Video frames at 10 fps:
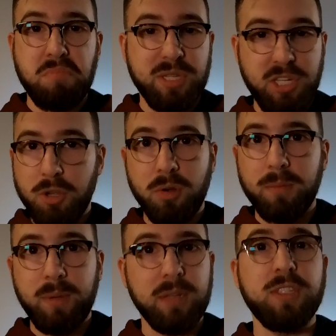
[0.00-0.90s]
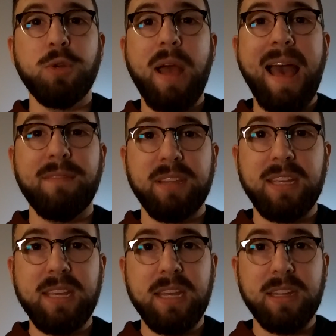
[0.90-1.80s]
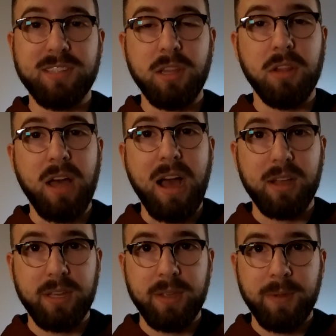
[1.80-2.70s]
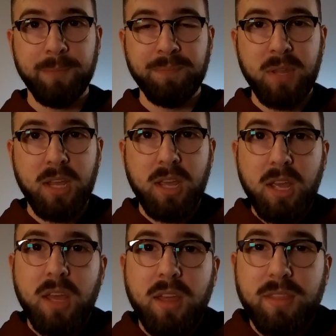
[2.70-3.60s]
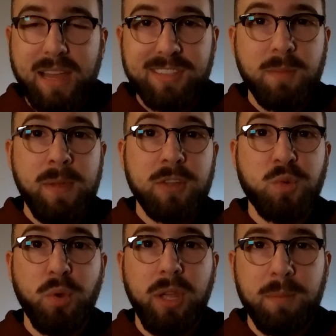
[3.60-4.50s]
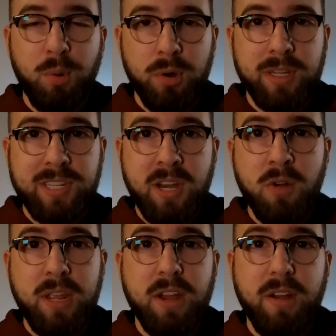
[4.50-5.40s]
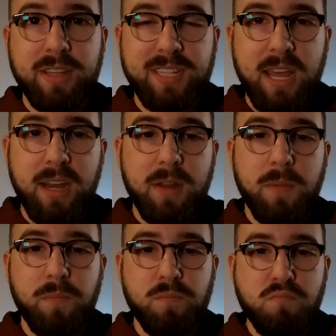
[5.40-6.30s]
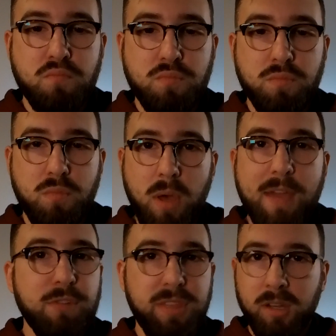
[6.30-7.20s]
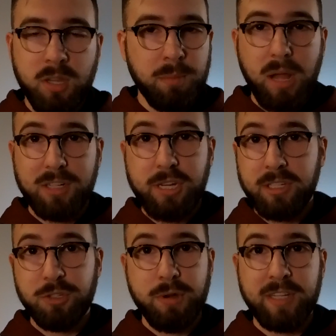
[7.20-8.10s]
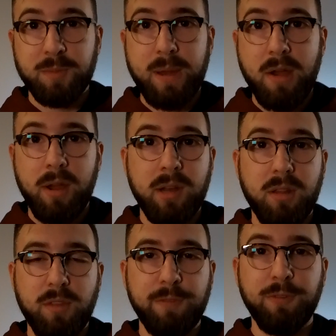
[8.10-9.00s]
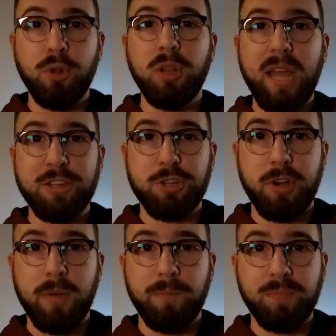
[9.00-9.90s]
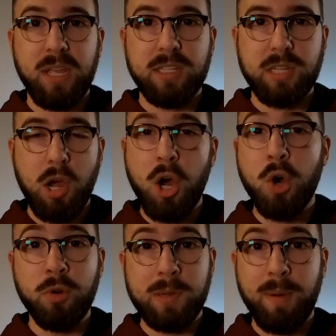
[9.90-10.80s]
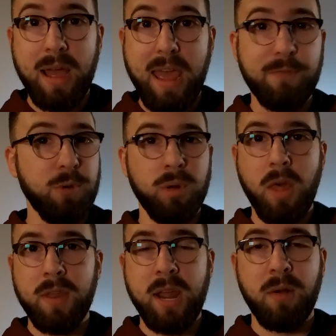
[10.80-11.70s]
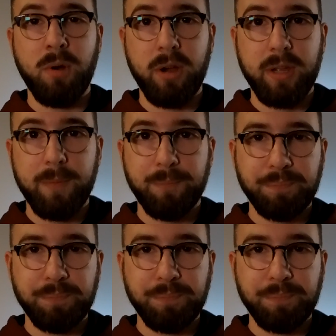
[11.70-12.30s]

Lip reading: is you, because you have the key to the lock. That's something that's really important to note here, is that everything on the blockchain is transparent. The full ledger is owned by everyone on the network.